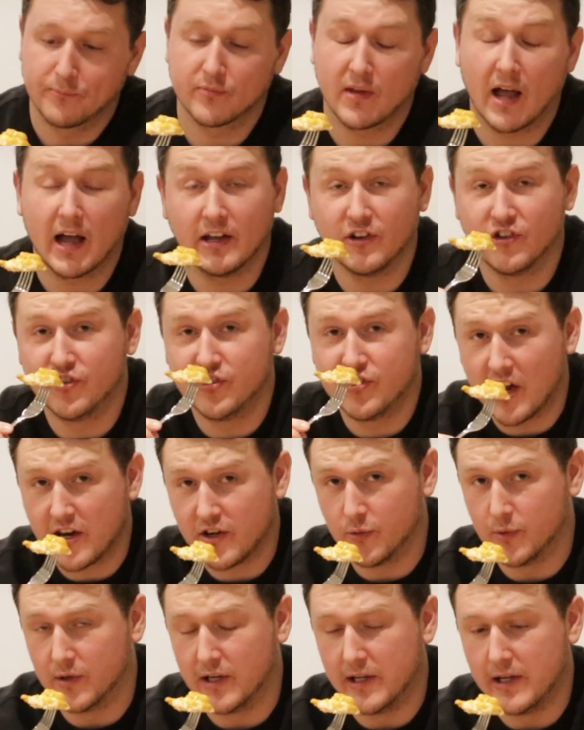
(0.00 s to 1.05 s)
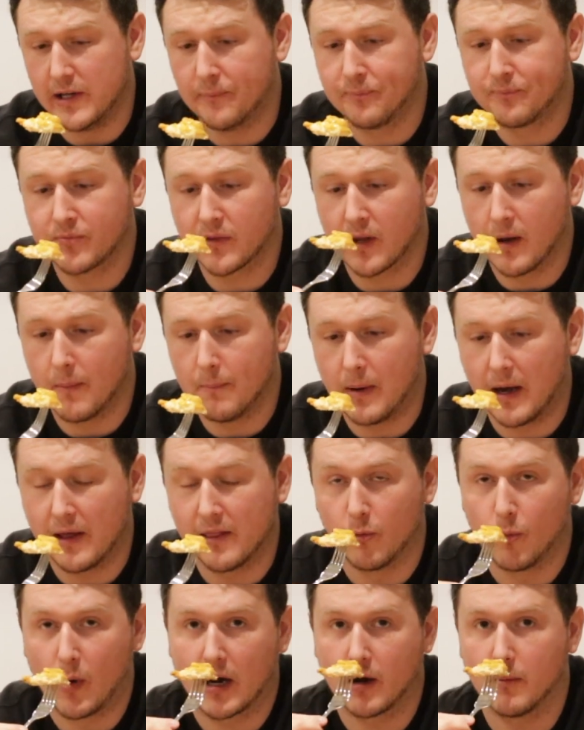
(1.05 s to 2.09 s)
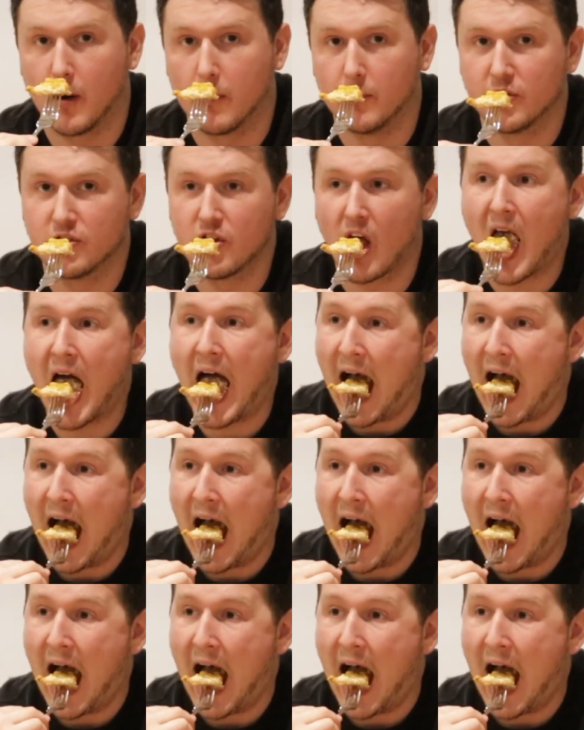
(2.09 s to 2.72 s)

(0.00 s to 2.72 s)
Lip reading: That is genuinely better than Wagamama's.